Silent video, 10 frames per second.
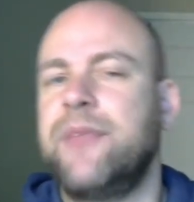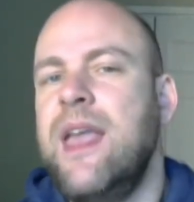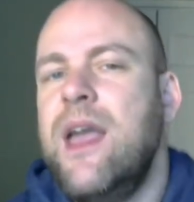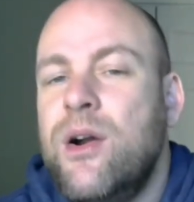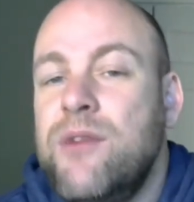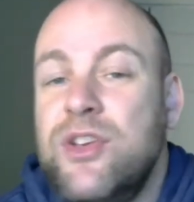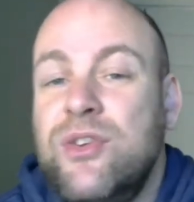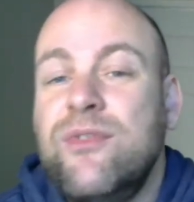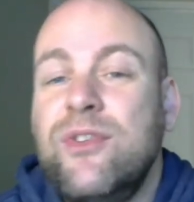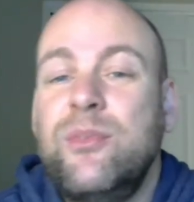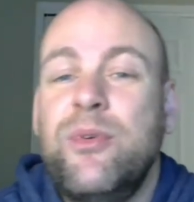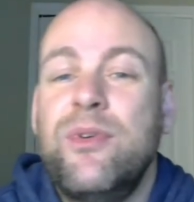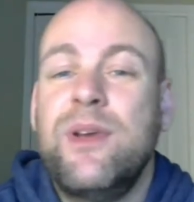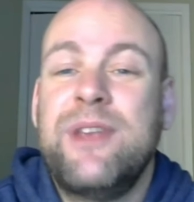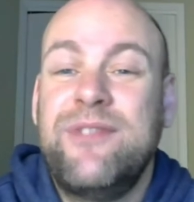However, universal
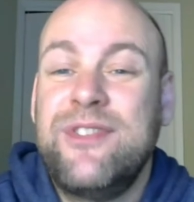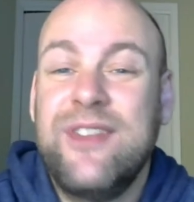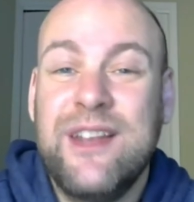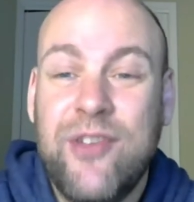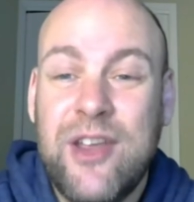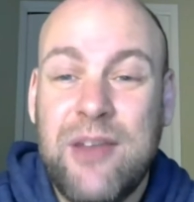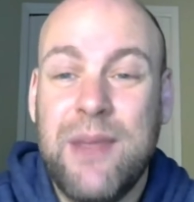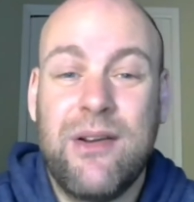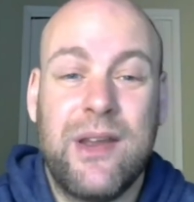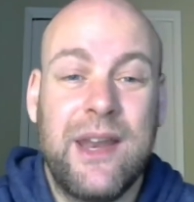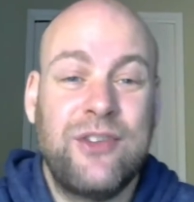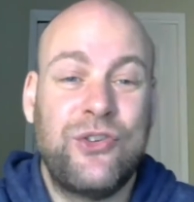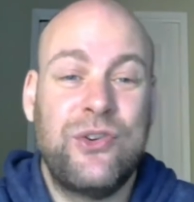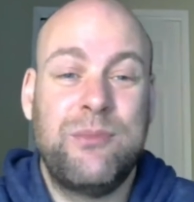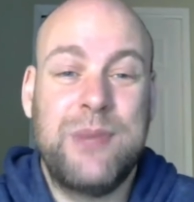programs have significant merit and
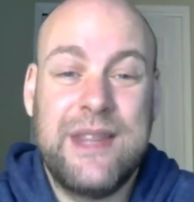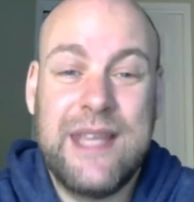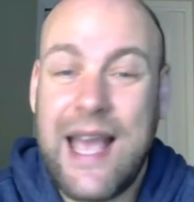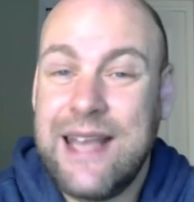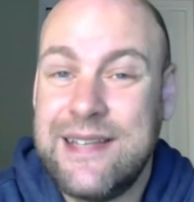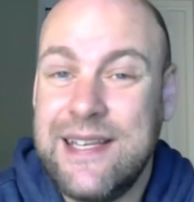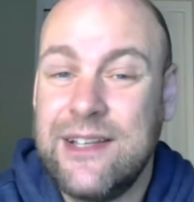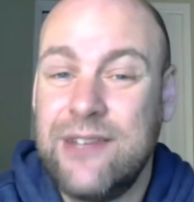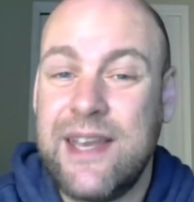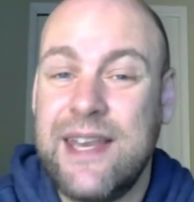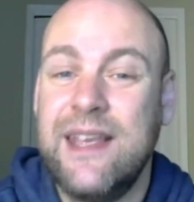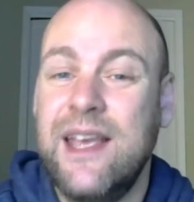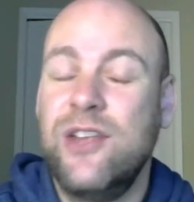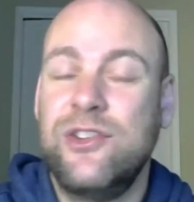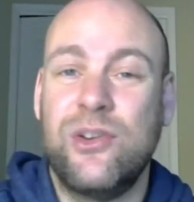should be the ideal of any
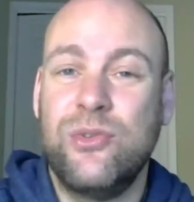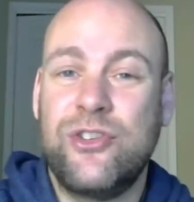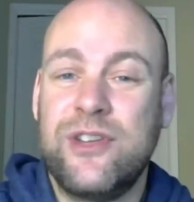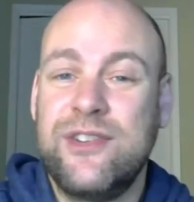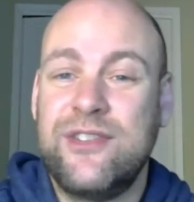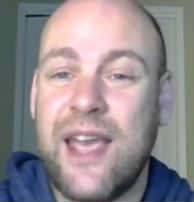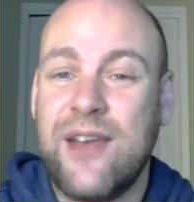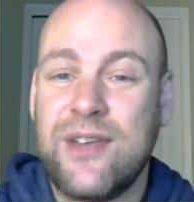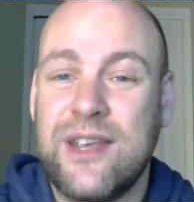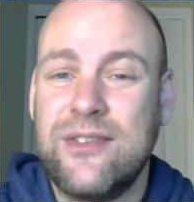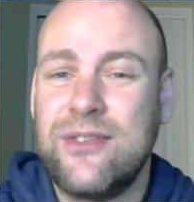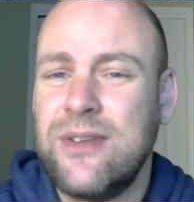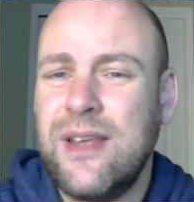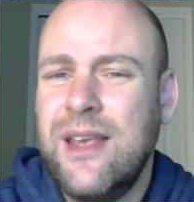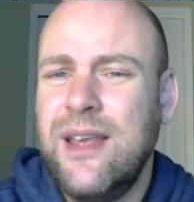socialist, anarchist,
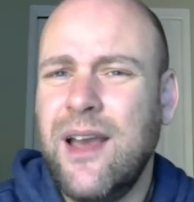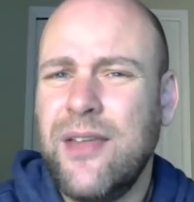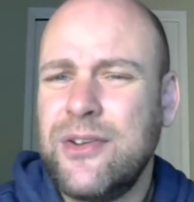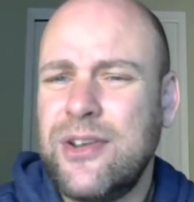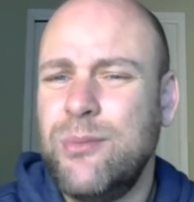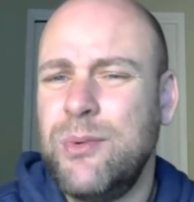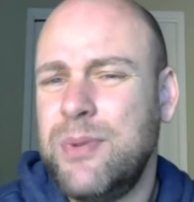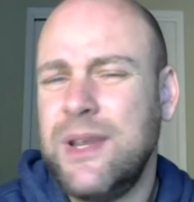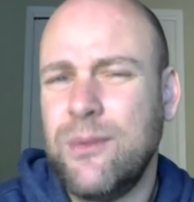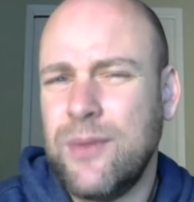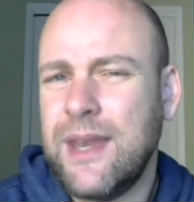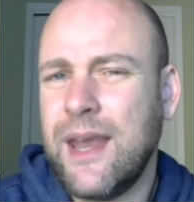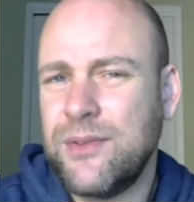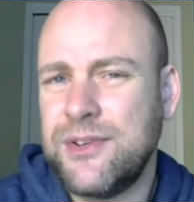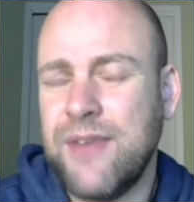or other human being with an
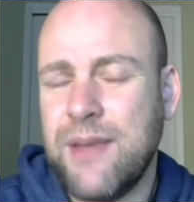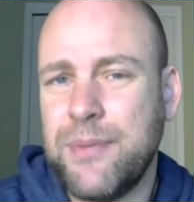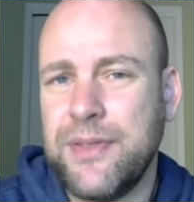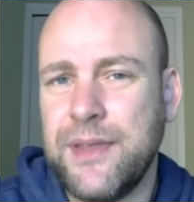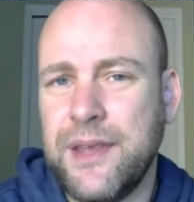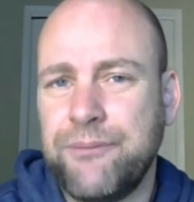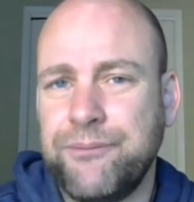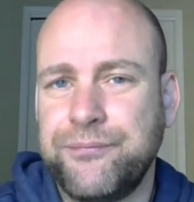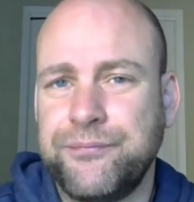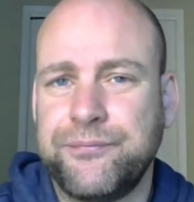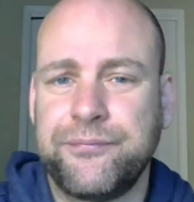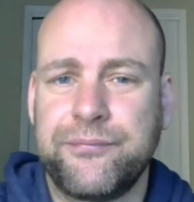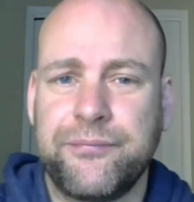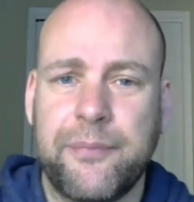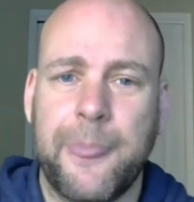ounce of empathy.
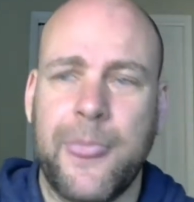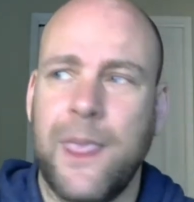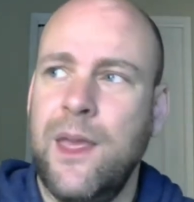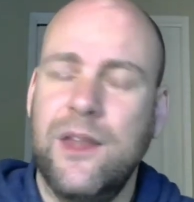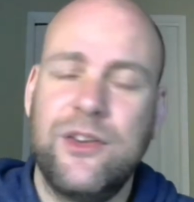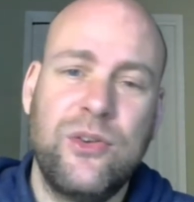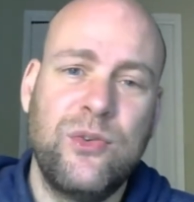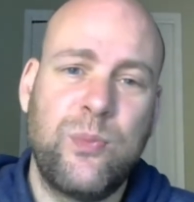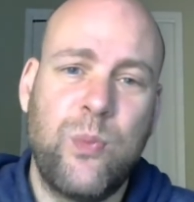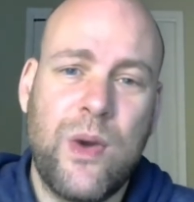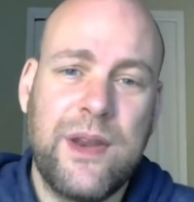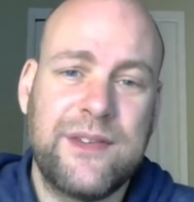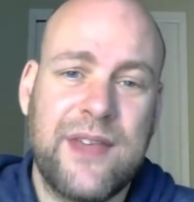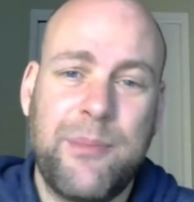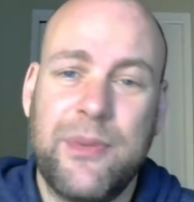To use one
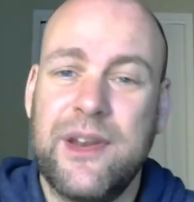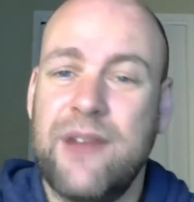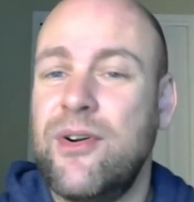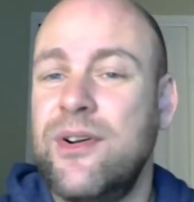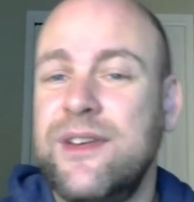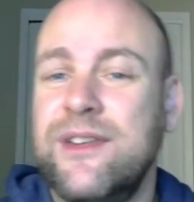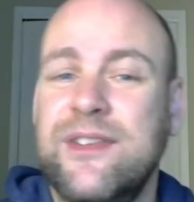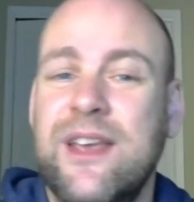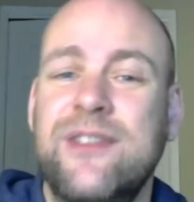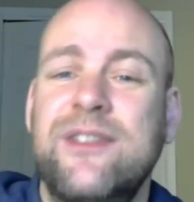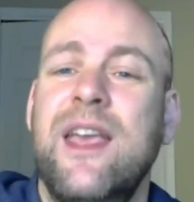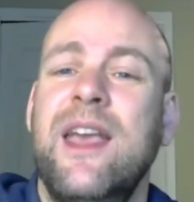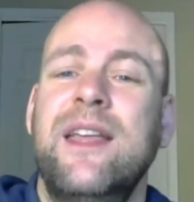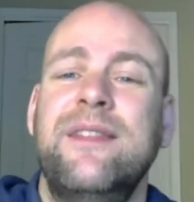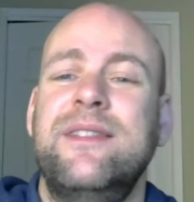example that I've already
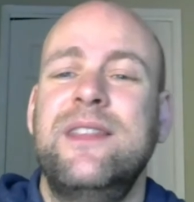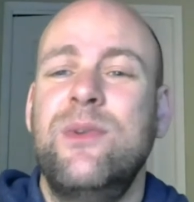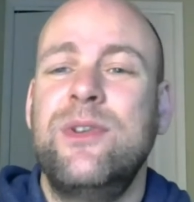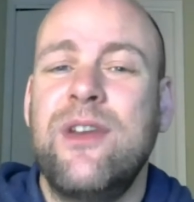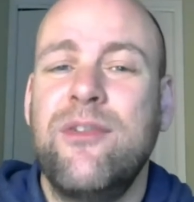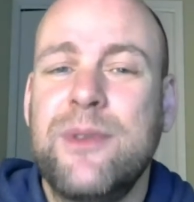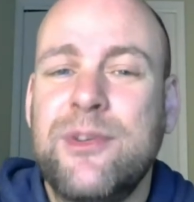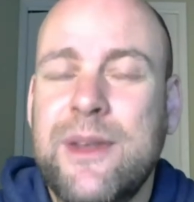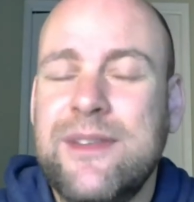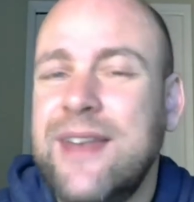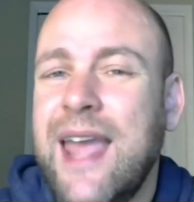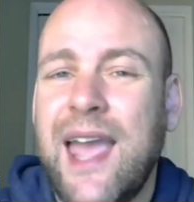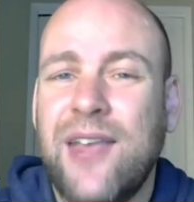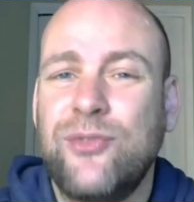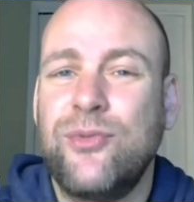discussed, the US government spends an
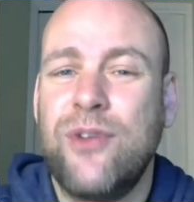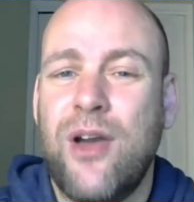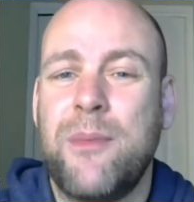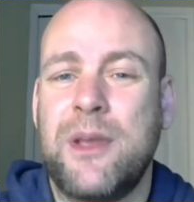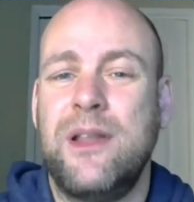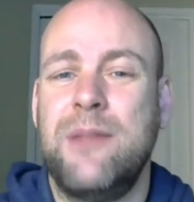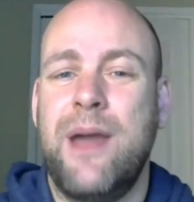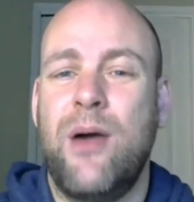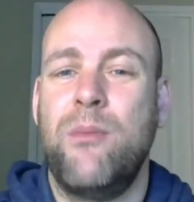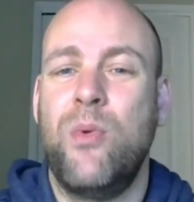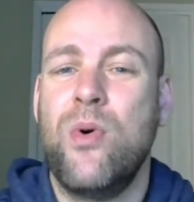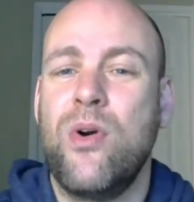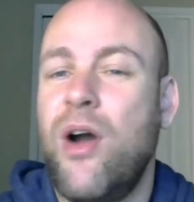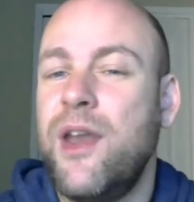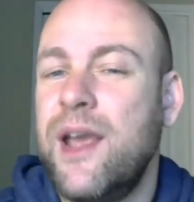astronomical amount more
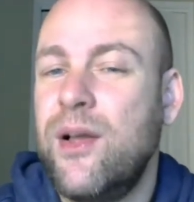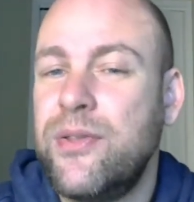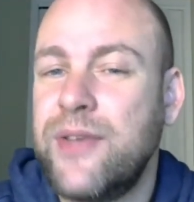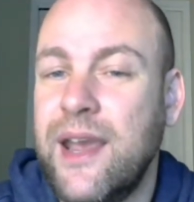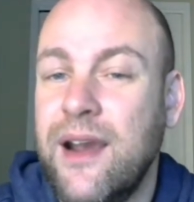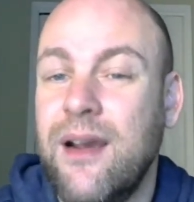on healthcare